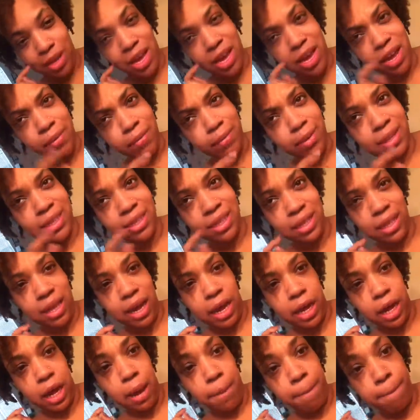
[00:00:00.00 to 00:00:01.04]
it wasn't
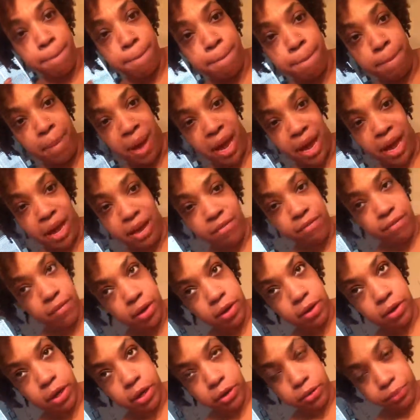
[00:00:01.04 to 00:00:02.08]
like a bad
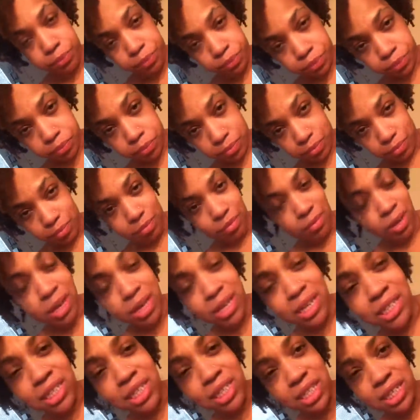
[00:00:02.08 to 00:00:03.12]
failure.
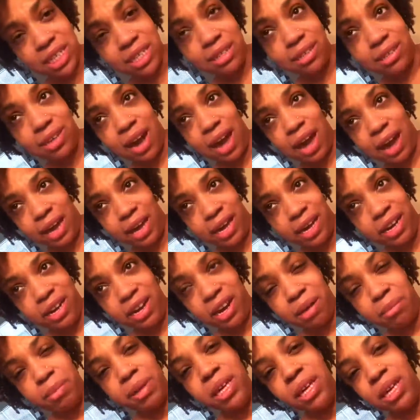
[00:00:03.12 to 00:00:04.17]
It's just I ended
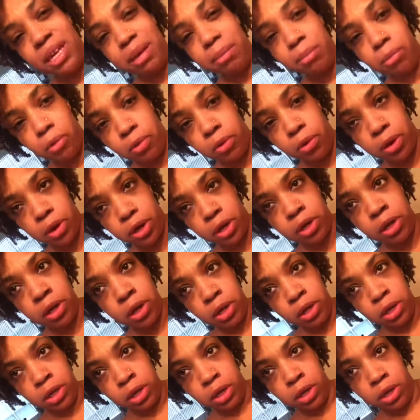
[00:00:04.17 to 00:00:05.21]
up eating more.
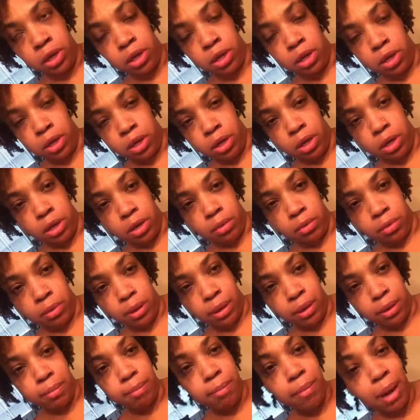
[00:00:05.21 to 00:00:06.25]

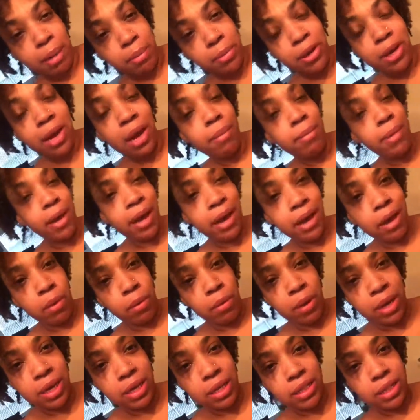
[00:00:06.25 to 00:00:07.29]
Like, my pre-op diet
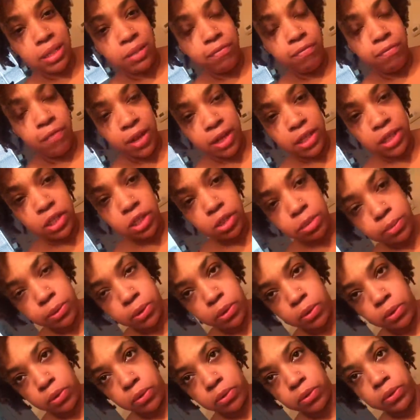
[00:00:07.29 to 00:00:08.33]
was
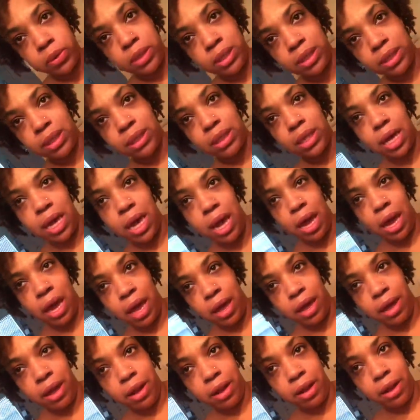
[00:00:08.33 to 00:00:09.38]
vegetables
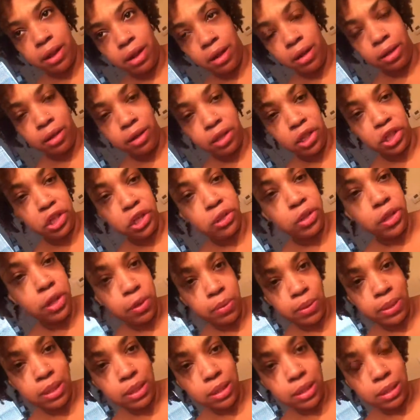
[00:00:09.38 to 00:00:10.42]
and clear
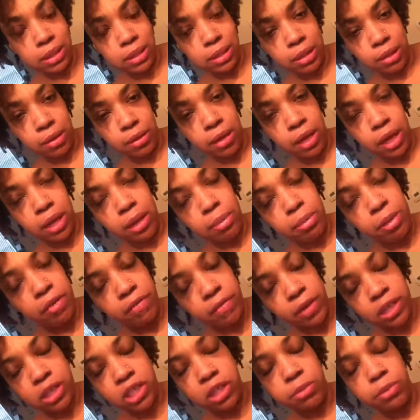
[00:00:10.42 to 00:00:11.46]
liquids. Unlimited
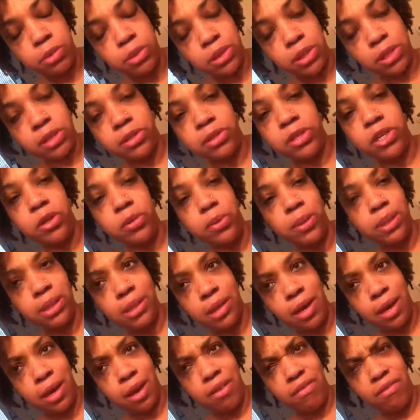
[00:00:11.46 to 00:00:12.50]
vegetables, clear liquids,
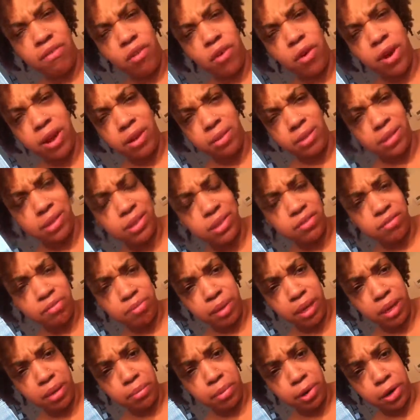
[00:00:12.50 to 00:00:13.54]
and 4 ounces of
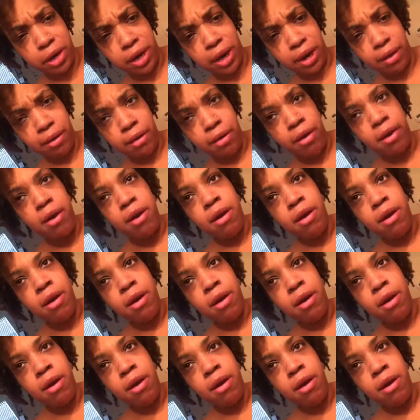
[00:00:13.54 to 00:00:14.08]
meat per day.